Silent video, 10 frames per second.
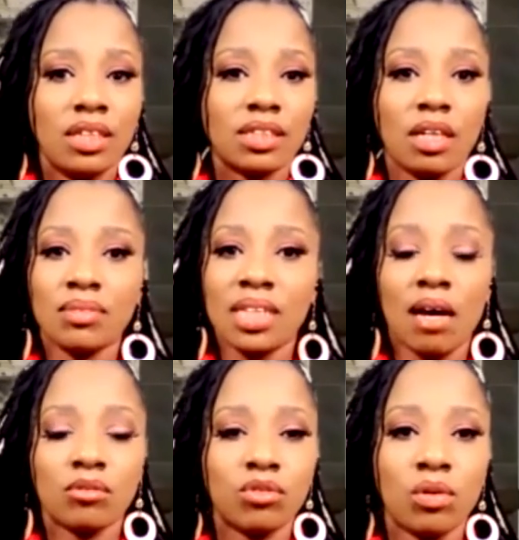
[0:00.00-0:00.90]

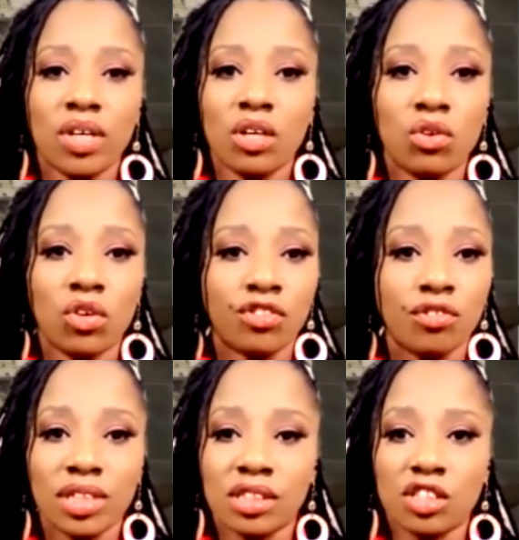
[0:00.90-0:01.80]
Sometimes what we're going
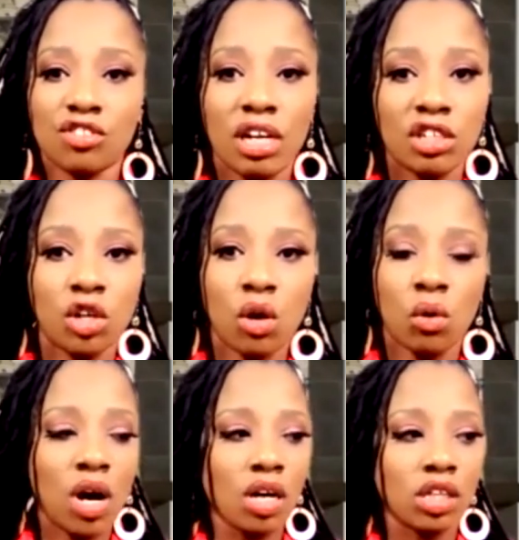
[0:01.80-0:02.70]
through is a
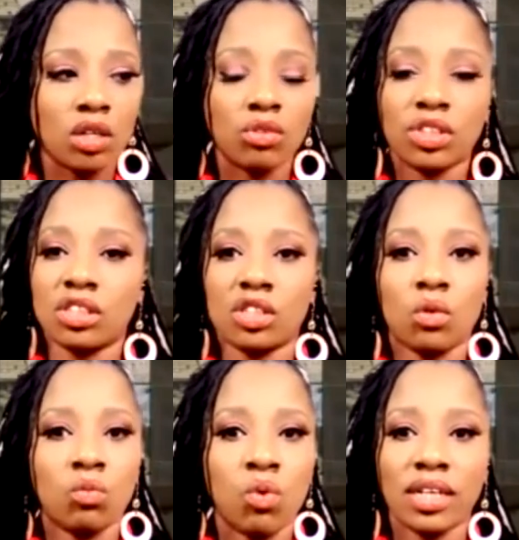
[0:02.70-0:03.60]
threshold, a closing to
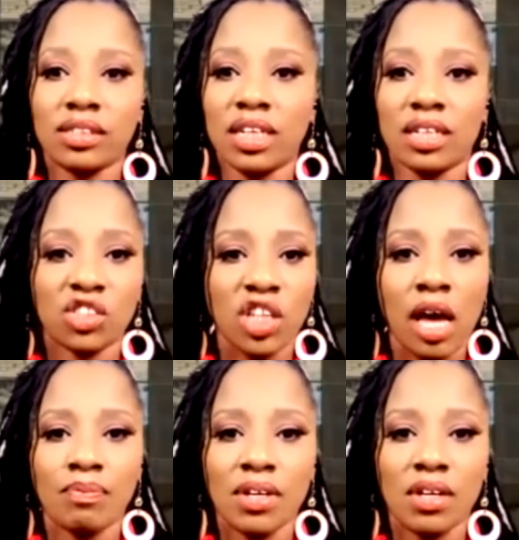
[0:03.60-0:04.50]
one
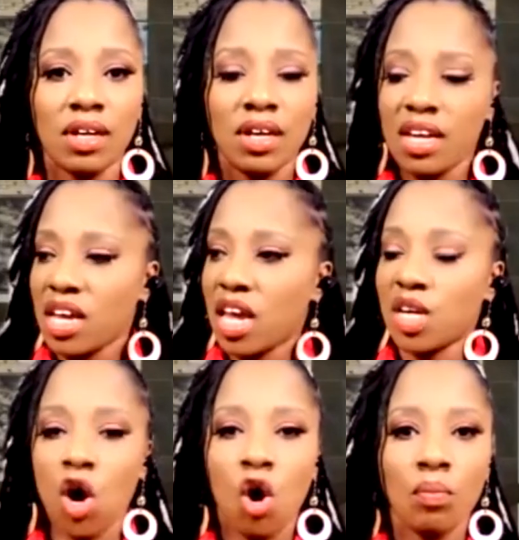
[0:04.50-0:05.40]
chapter and
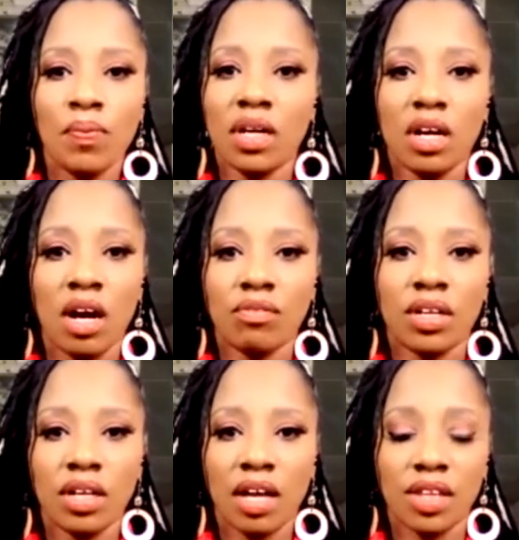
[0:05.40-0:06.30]
an opening of
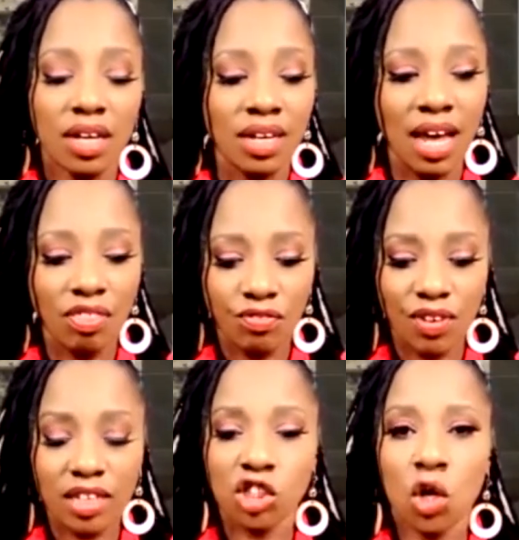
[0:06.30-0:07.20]
another. And that
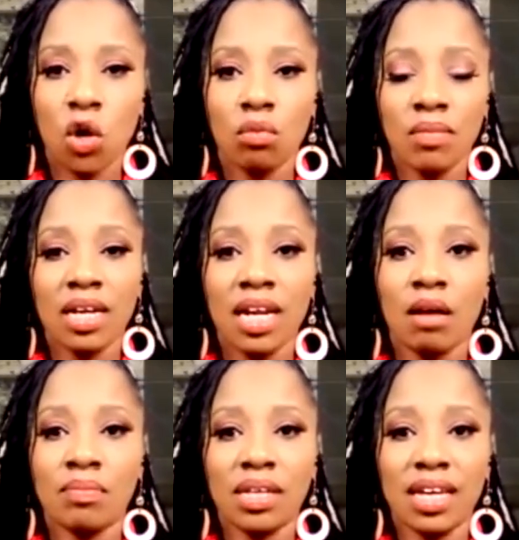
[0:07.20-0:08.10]
threshold may
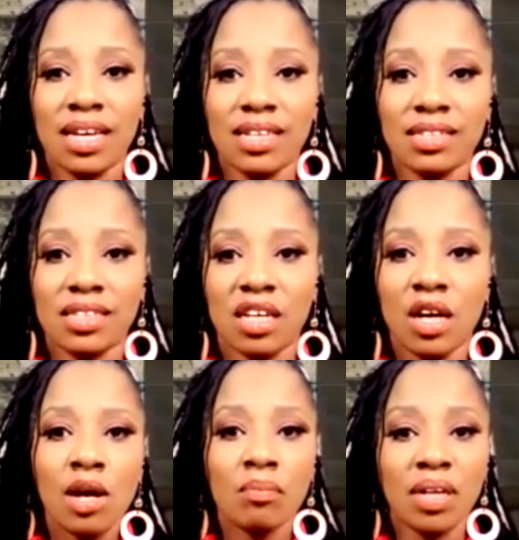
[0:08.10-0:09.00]
not be easy,
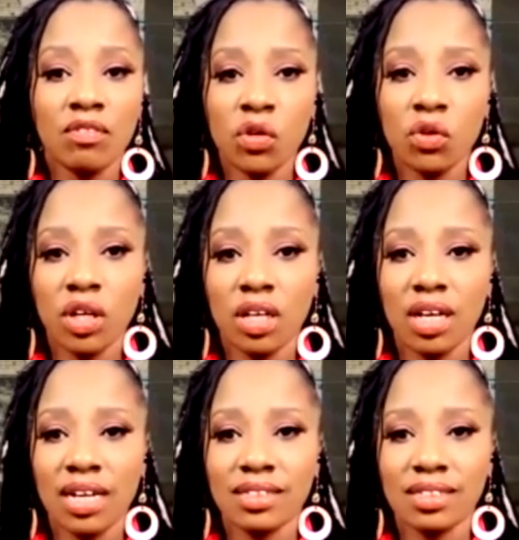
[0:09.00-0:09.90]
but if you can
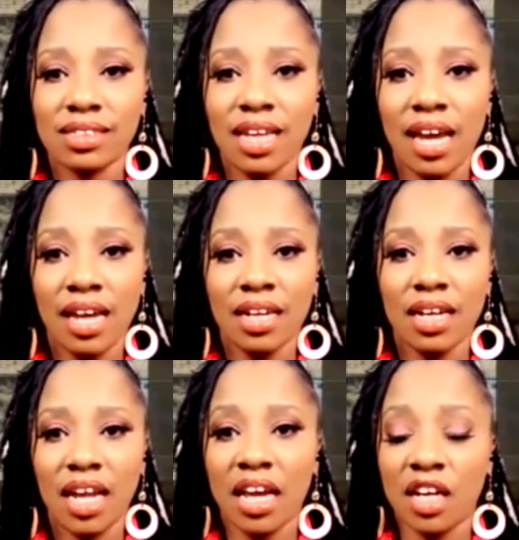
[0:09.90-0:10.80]
understand
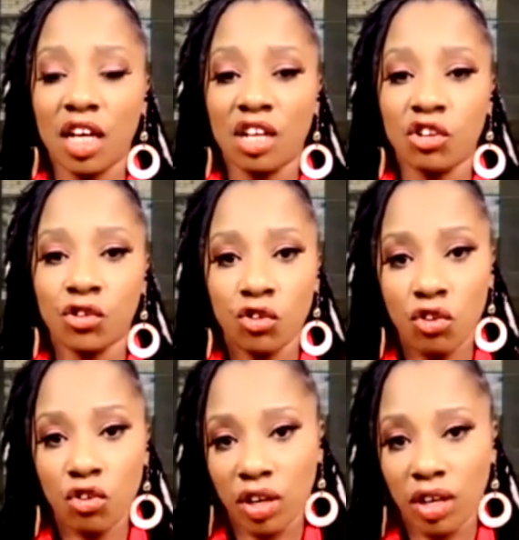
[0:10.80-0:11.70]
it and
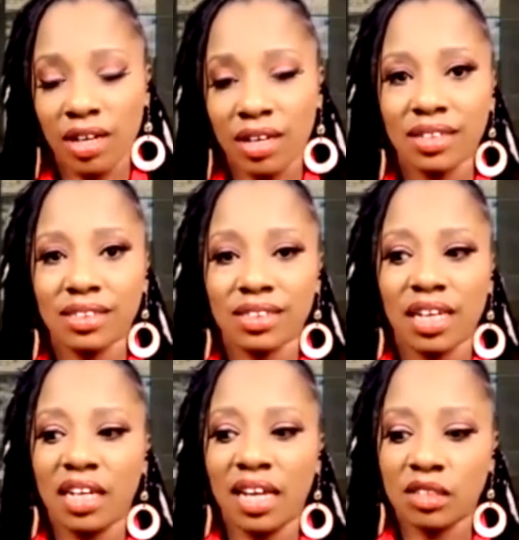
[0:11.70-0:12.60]
endure it and
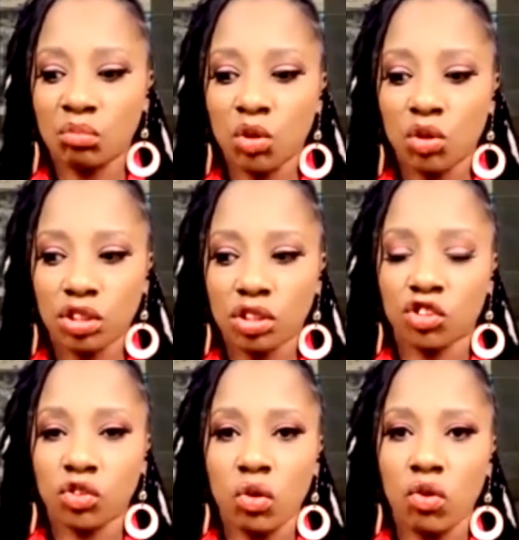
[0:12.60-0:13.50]
understand there's more to the
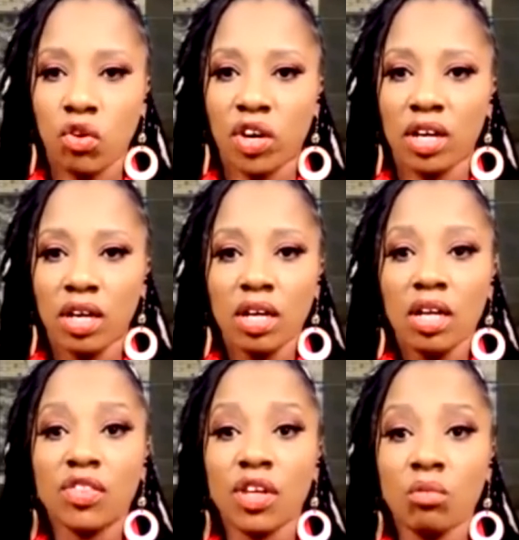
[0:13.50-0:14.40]
story
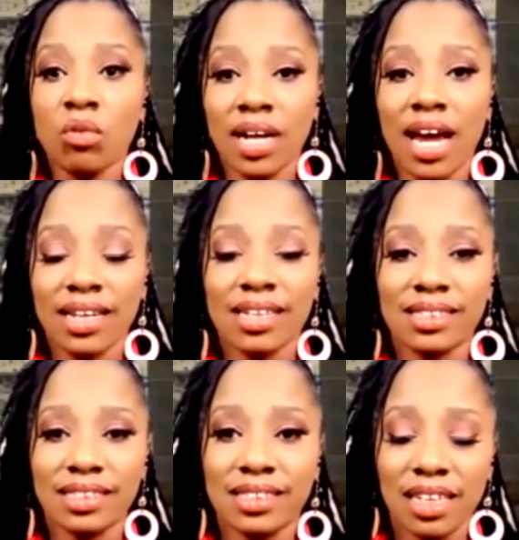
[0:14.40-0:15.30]
than what I
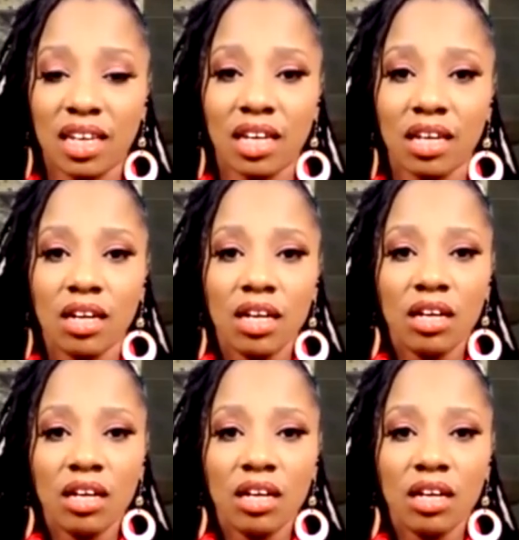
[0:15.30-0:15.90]
can see,